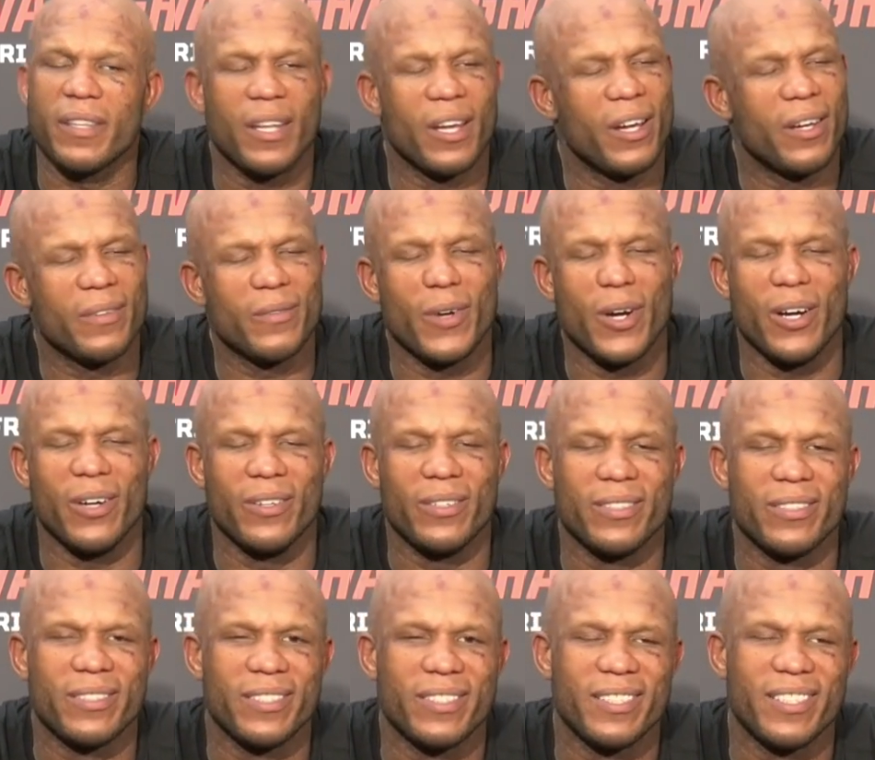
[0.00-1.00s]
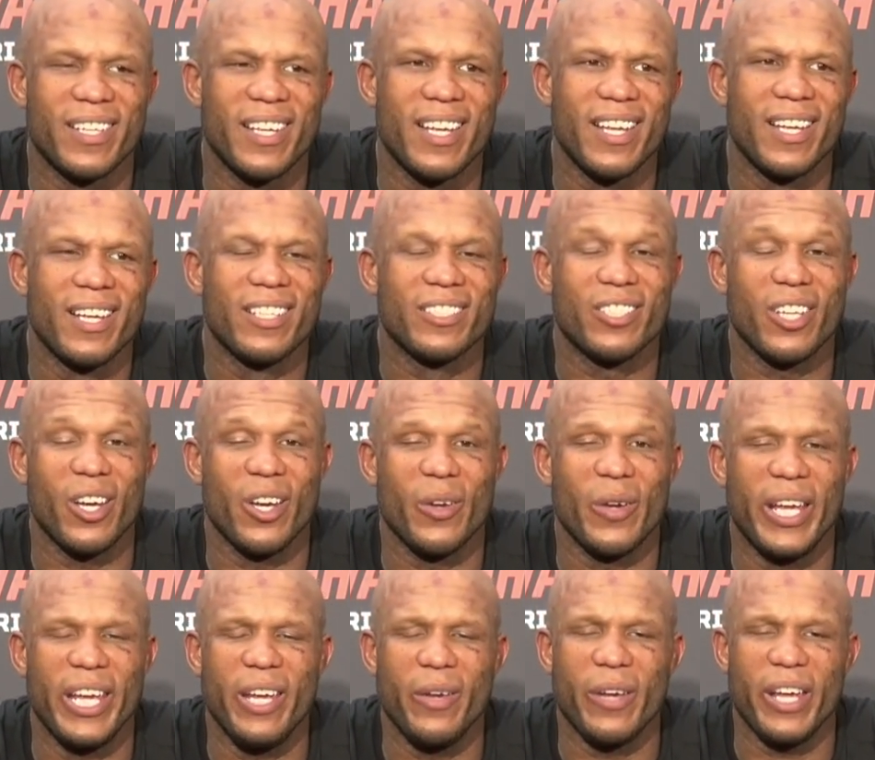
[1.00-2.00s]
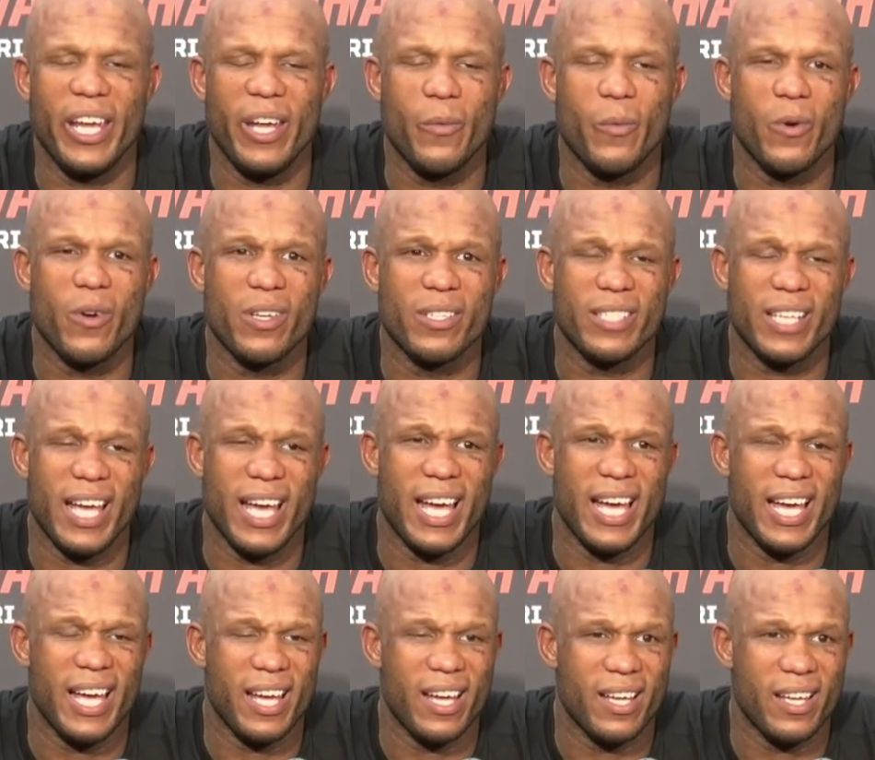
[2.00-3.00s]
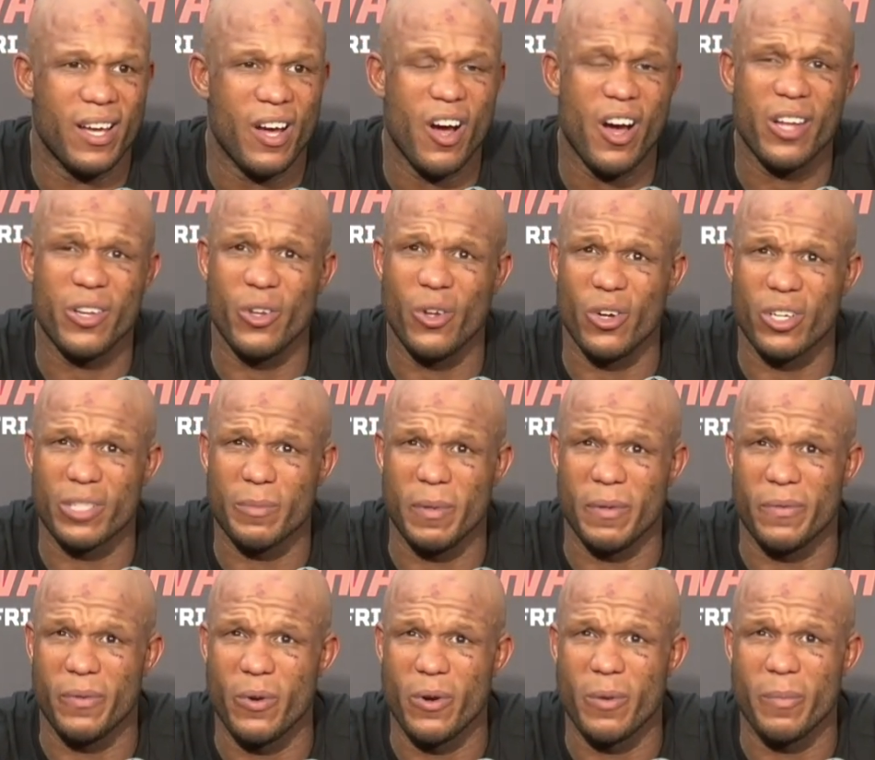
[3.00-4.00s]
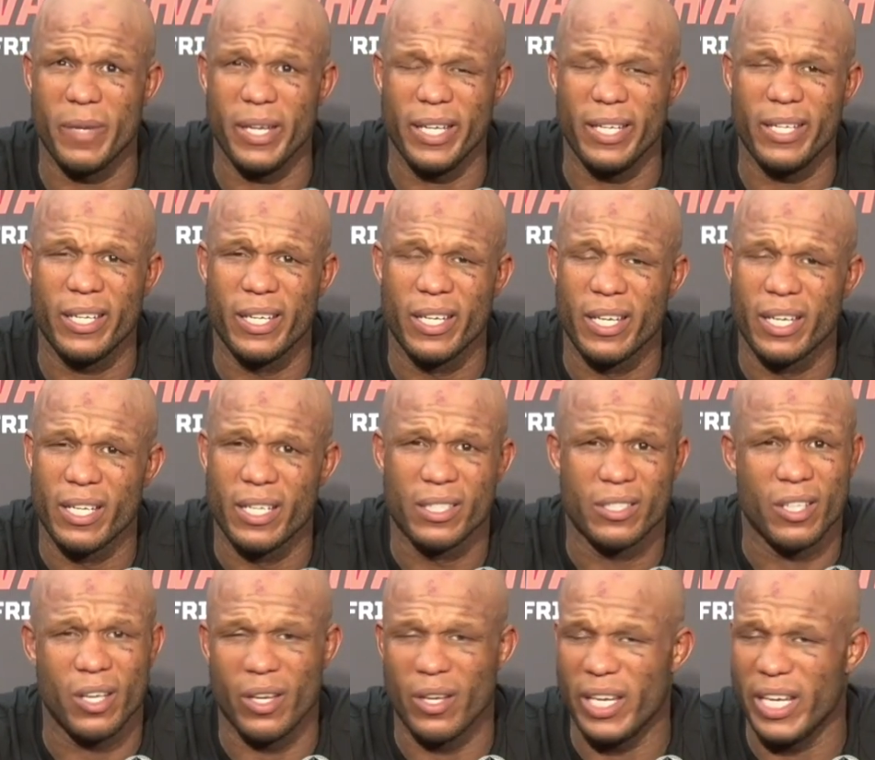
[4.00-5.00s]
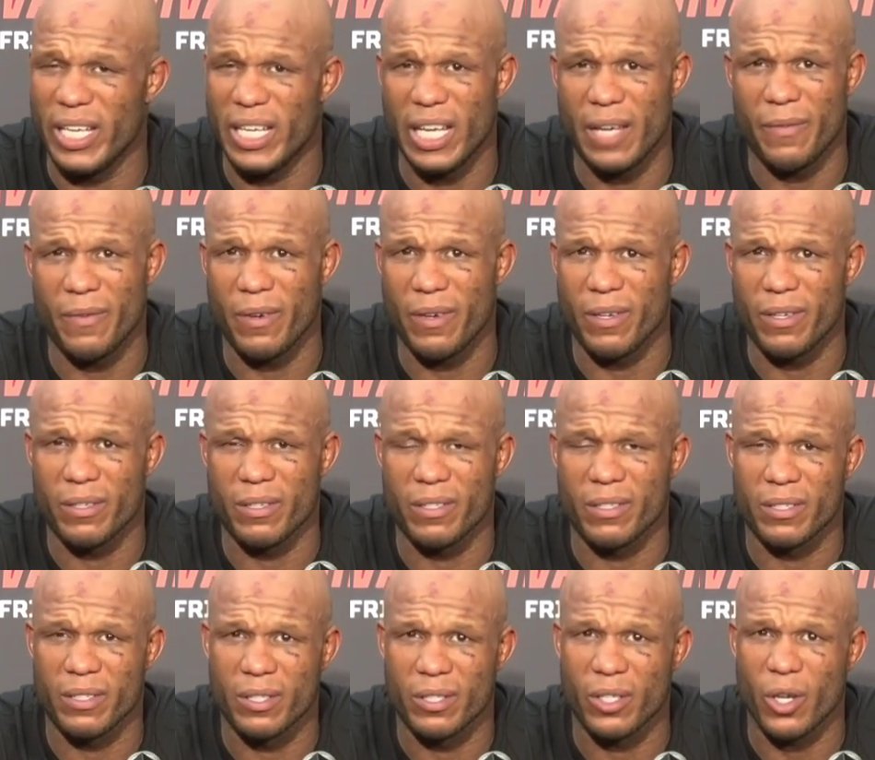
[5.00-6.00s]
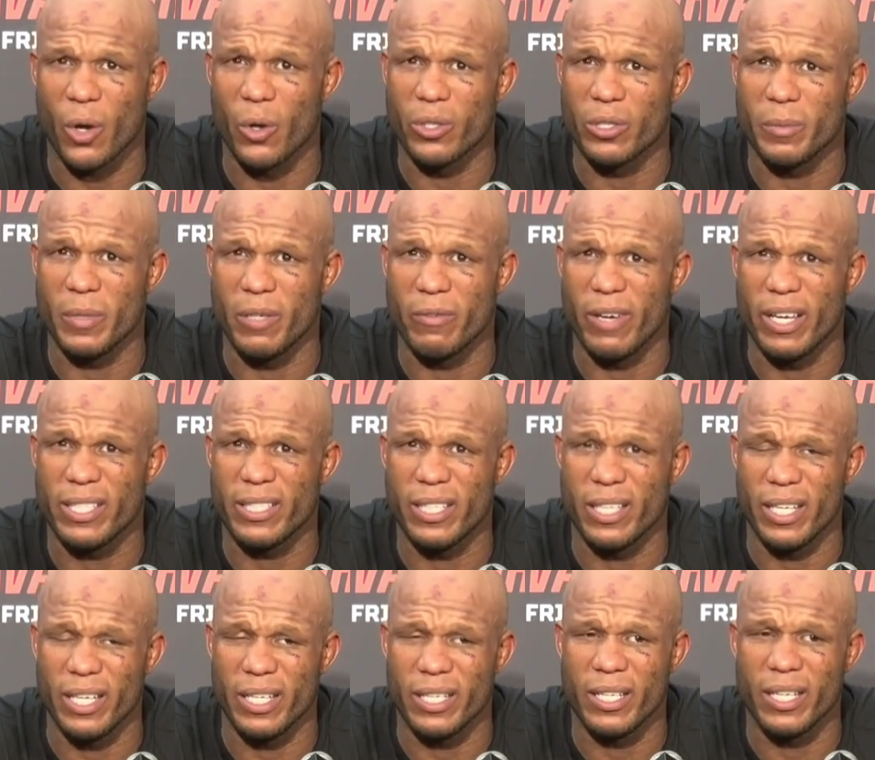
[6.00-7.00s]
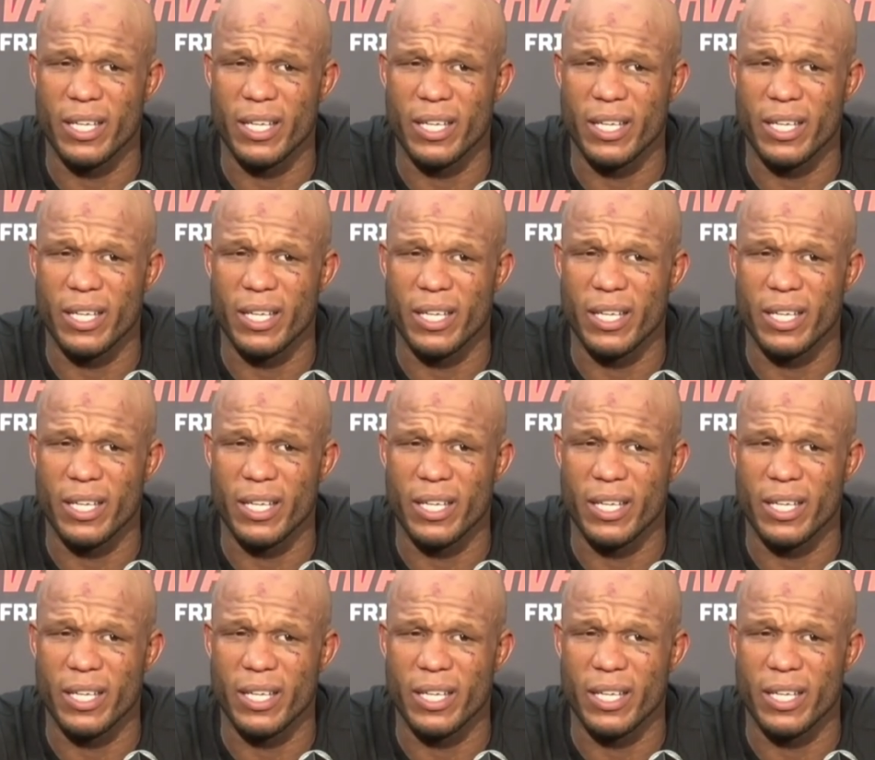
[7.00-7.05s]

it was Hard Knocks or Sanford at the time. So he was at Hard Knocks before me, okay. So he never coached me wrestling.